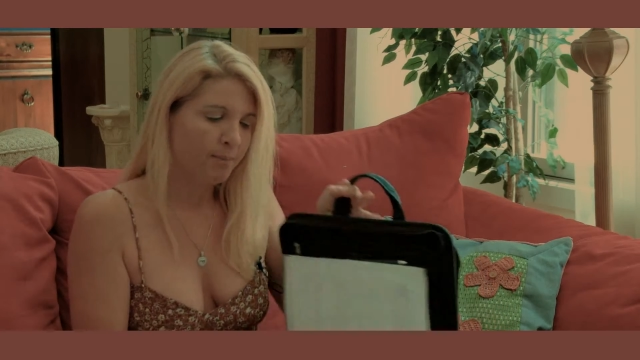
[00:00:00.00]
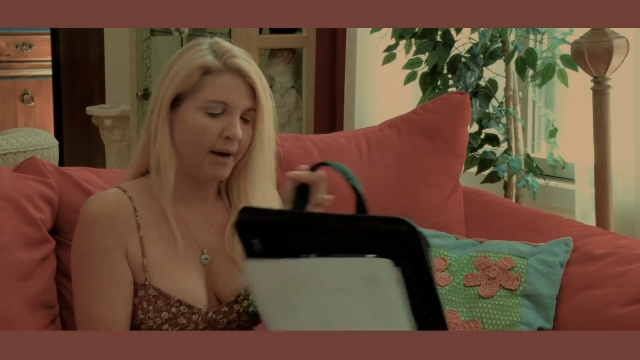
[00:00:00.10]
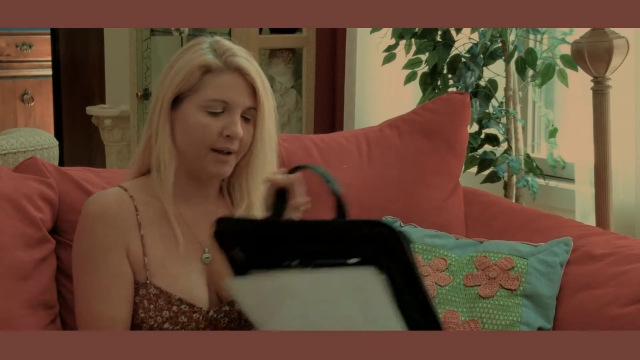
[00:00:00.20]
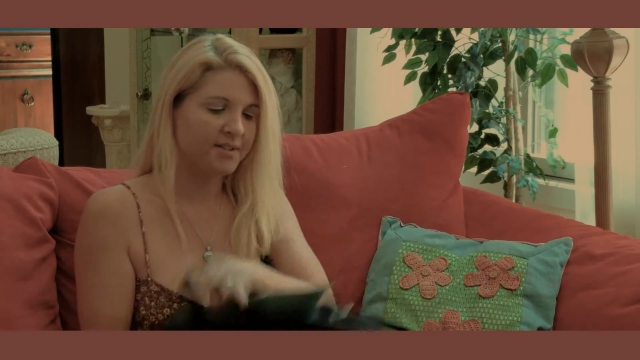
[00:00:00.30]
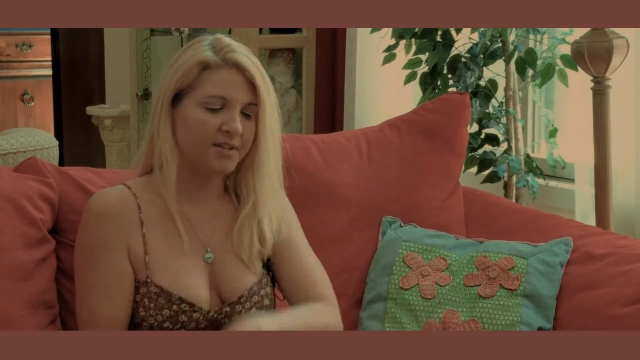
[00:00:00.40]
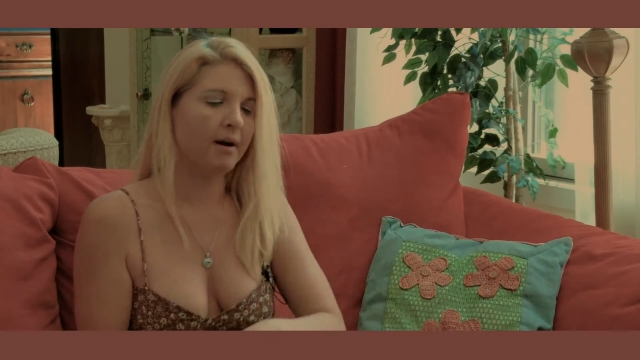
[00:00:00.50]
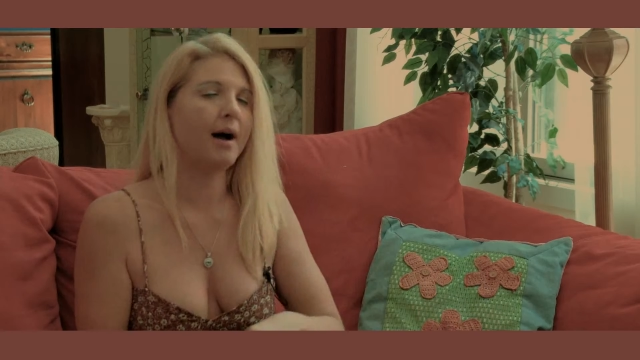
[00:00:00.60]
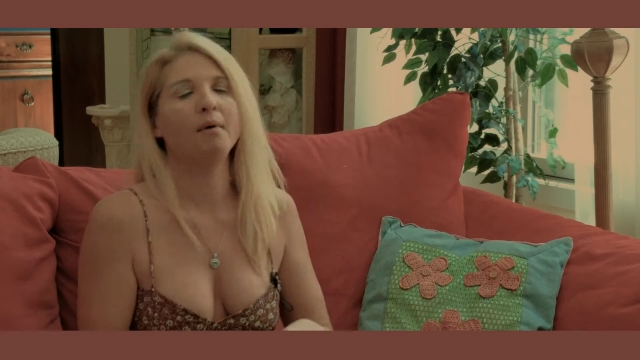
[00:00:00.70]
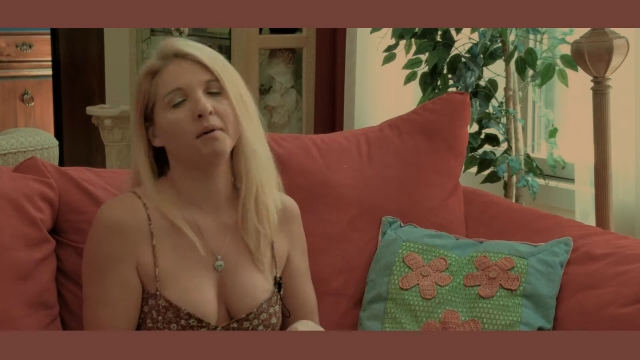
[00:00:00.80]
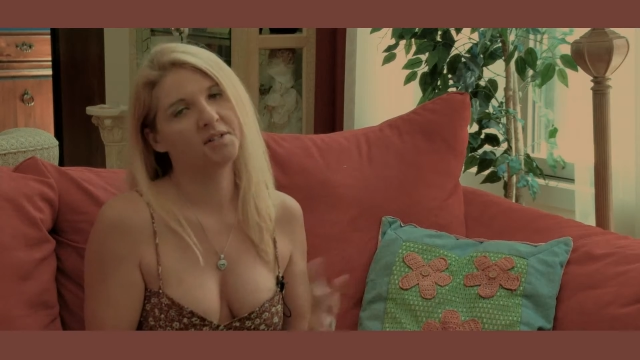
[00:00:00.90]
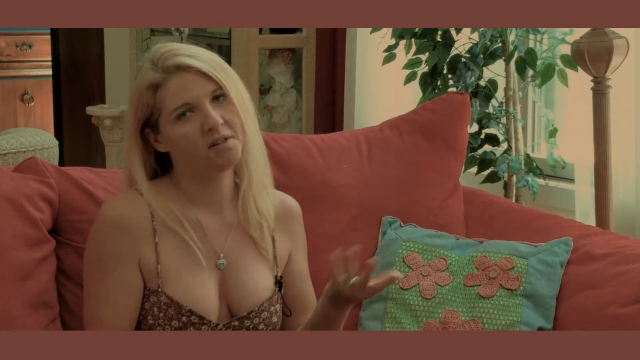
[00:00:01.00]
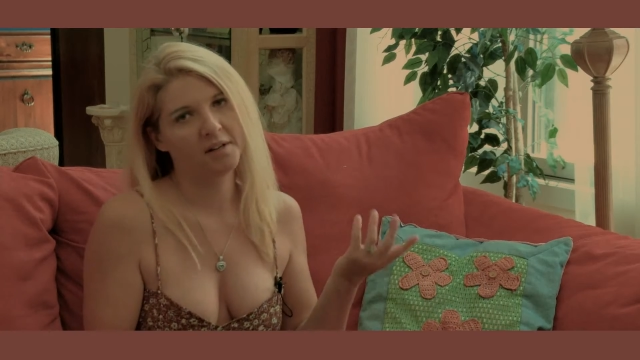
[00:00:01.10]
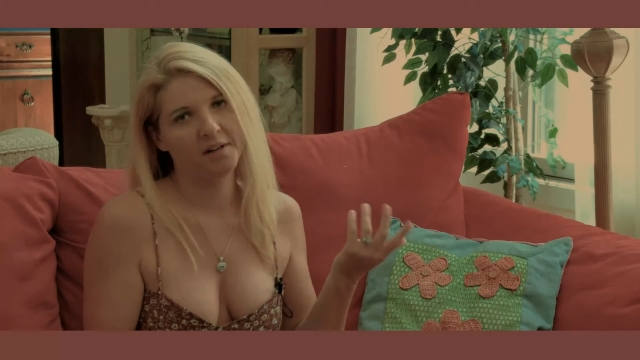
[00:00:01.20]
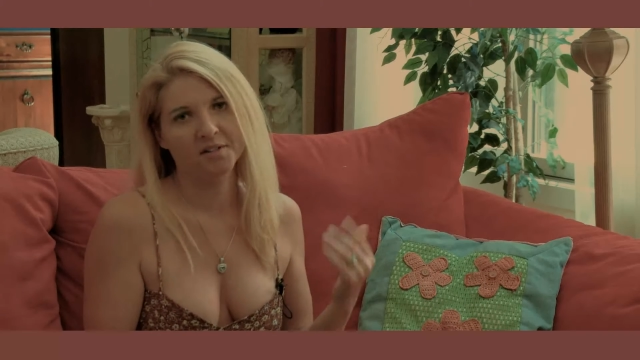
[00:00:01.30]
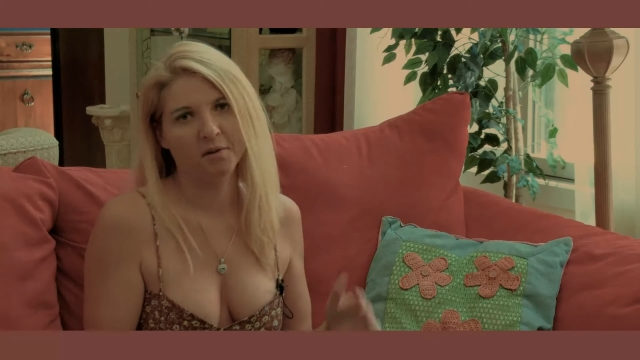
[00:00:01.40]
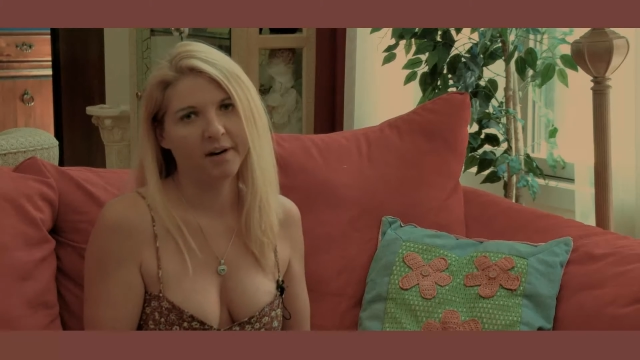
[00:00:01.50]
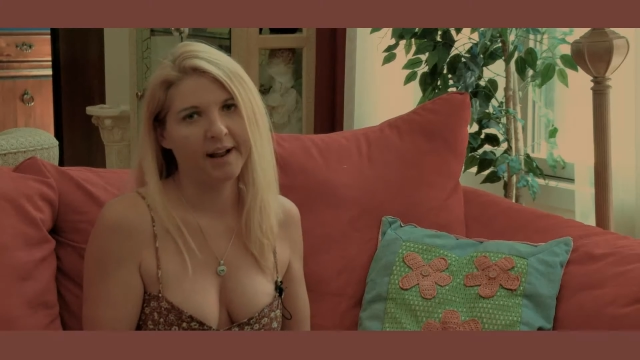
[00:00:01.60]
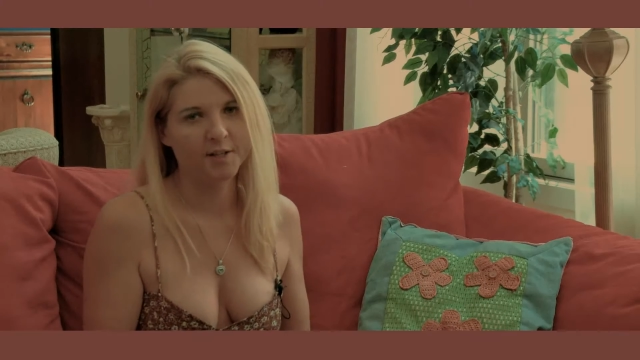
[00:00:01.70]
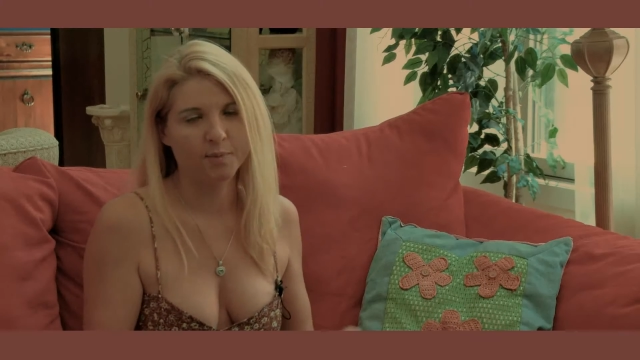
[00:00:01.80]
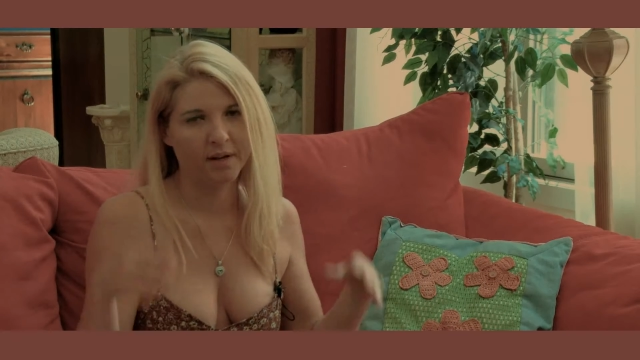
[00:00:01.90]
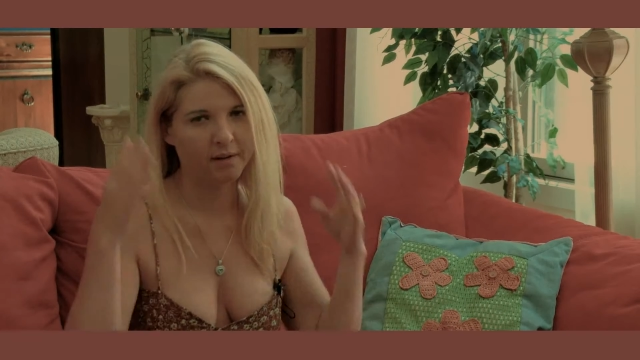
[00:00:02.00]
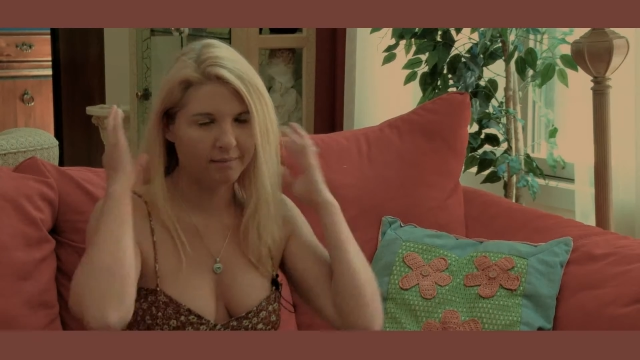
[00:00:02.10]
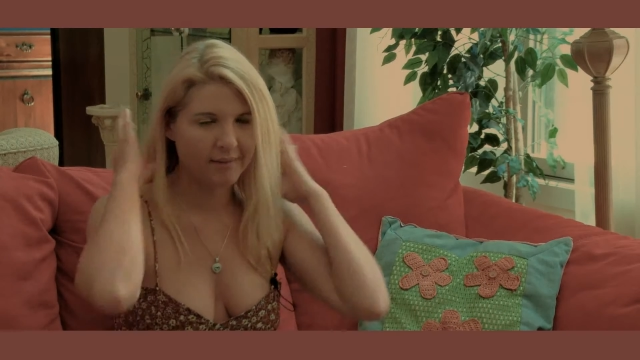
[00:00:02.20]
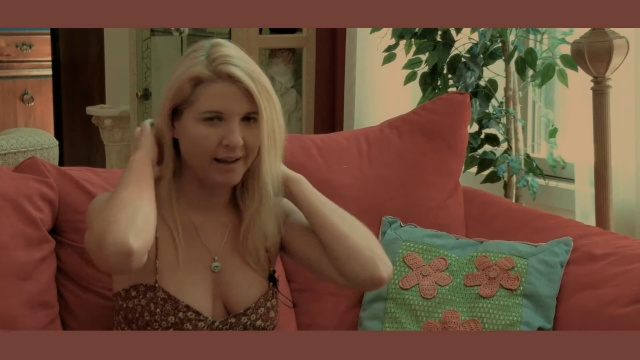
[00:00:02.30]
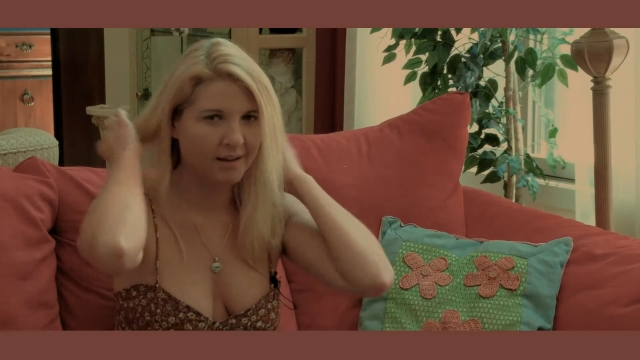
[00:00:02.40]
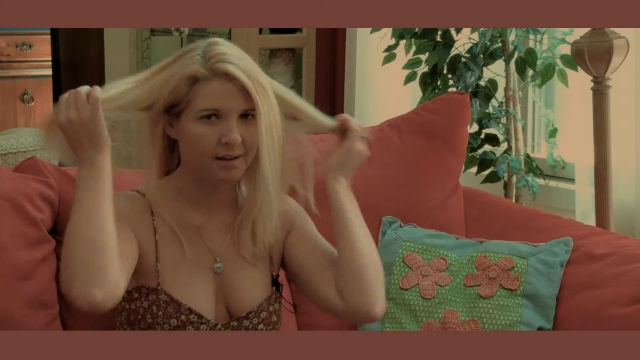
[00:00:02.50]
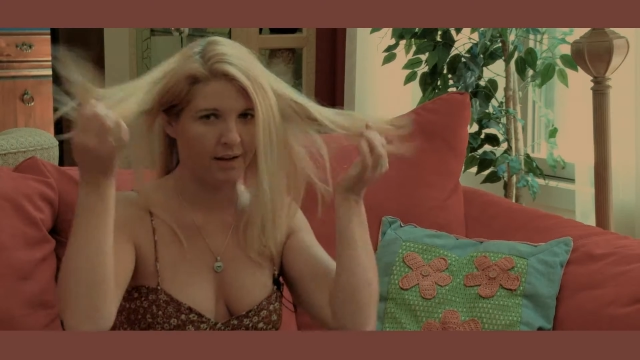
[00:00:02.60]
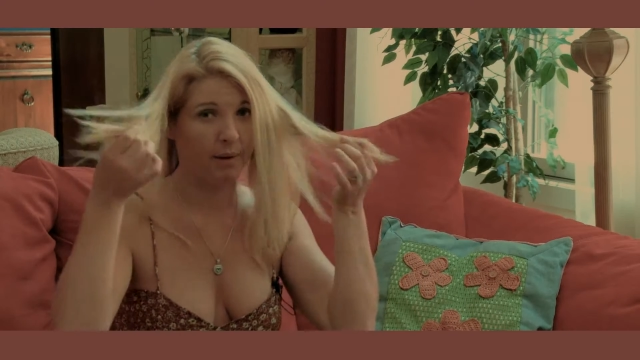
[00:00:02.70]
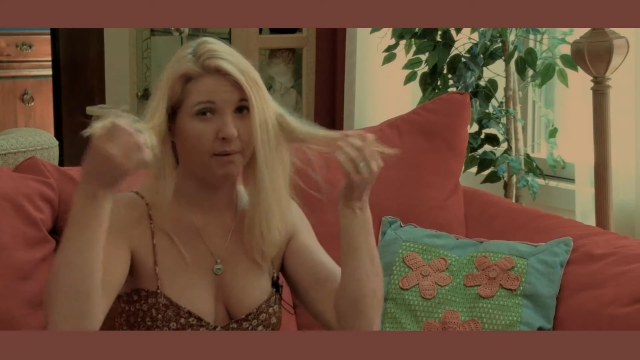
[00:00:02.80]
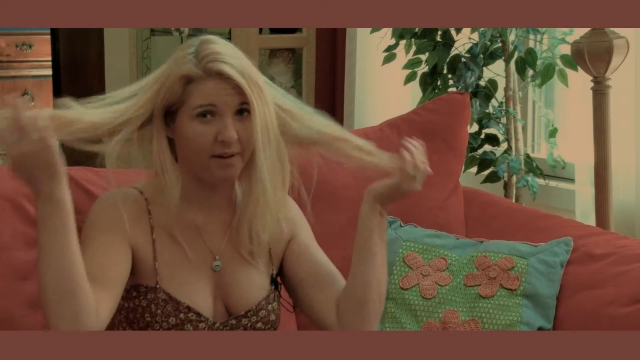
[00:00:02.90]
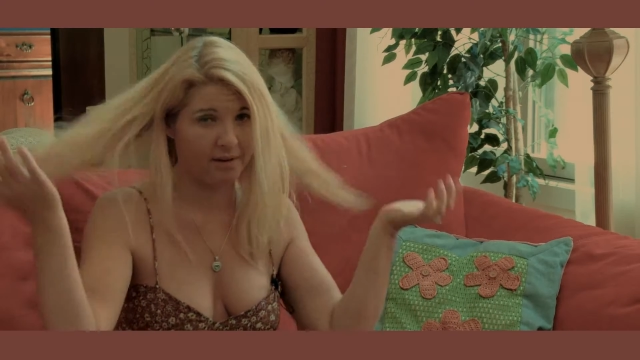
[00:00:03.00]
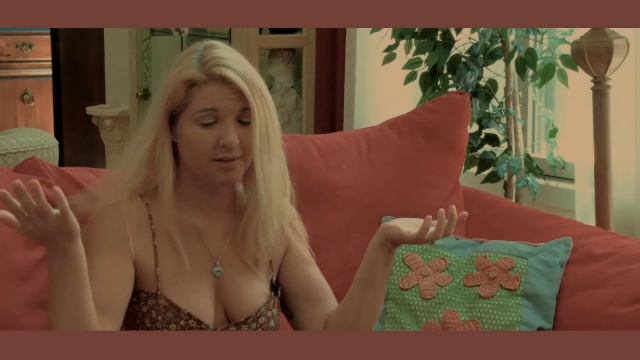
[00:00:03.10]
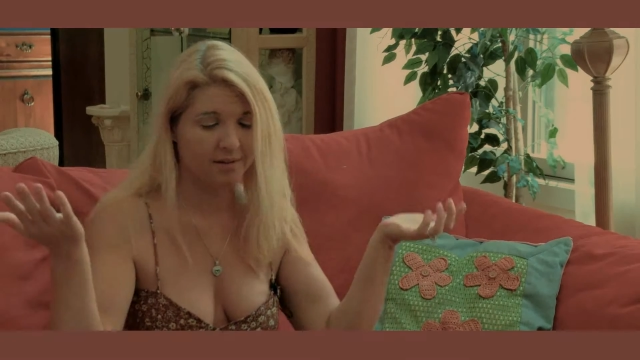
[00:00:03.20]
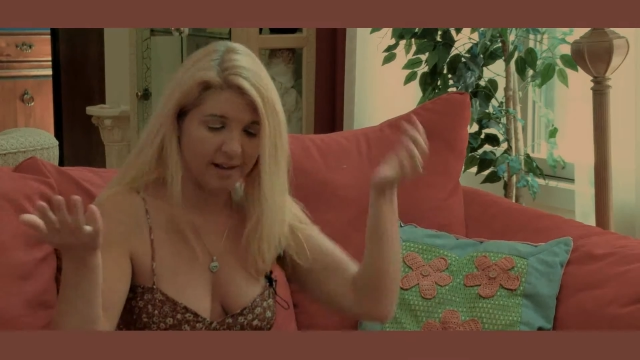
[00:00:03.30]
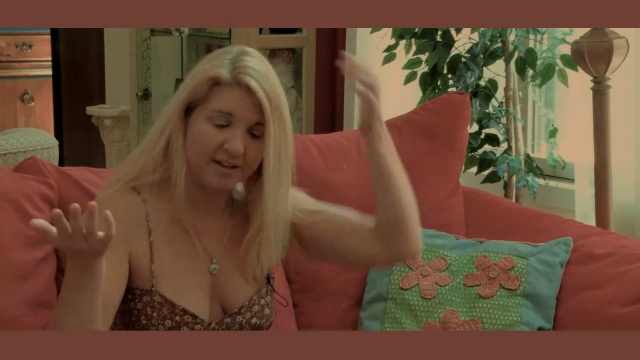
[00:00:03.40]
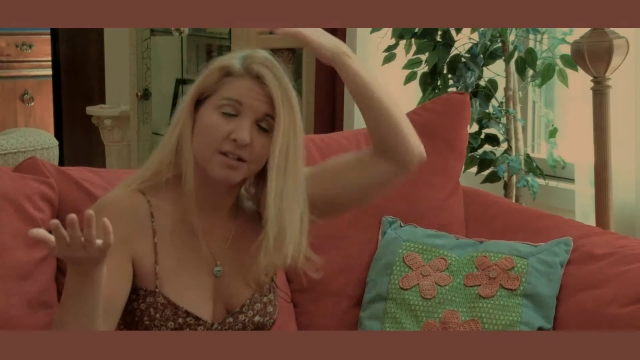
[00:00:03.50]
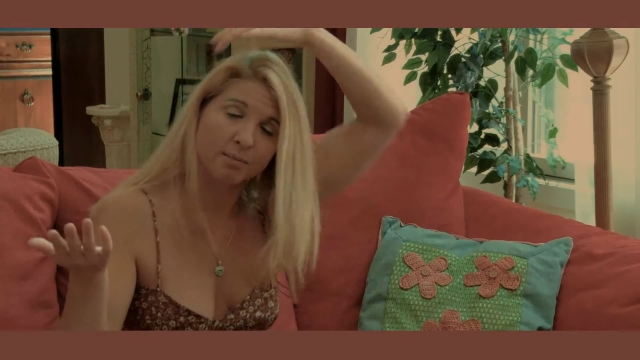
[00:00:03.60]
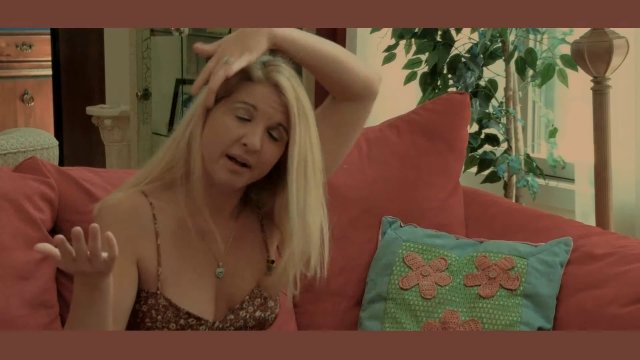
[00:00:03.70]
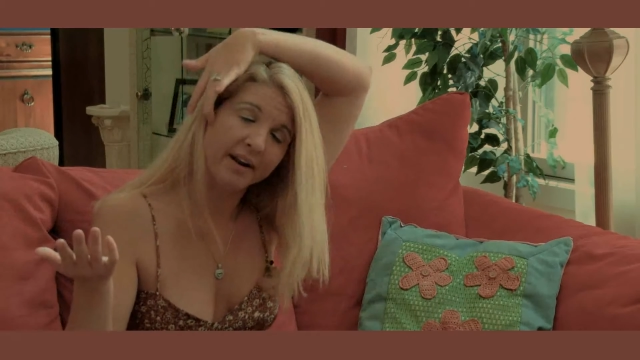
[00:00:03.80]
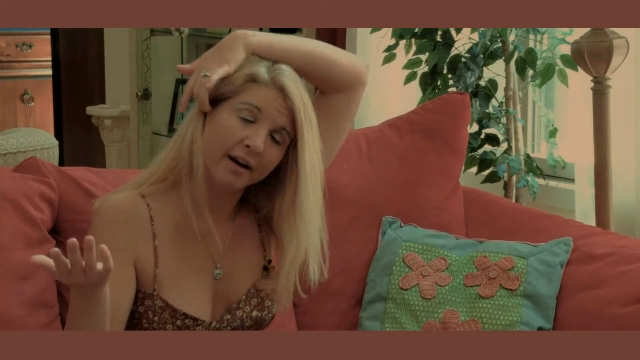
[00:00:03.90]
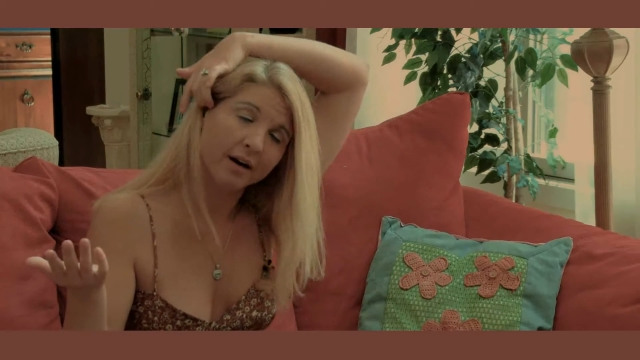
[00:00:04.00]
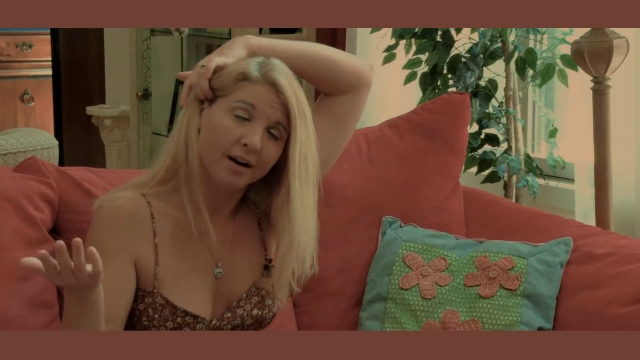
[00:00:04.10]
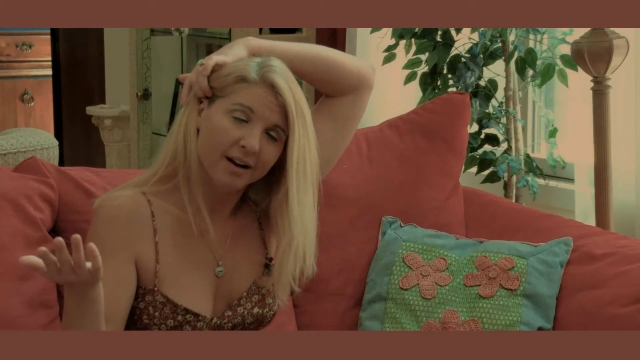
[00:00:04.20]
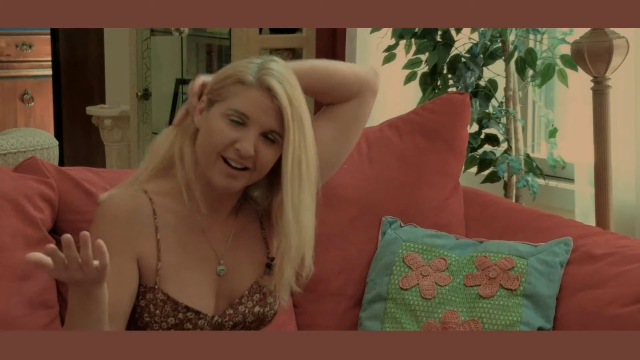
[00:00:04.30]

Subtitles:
But so I'm always looking disorganized, but I can get away with it, hence the blonde hair.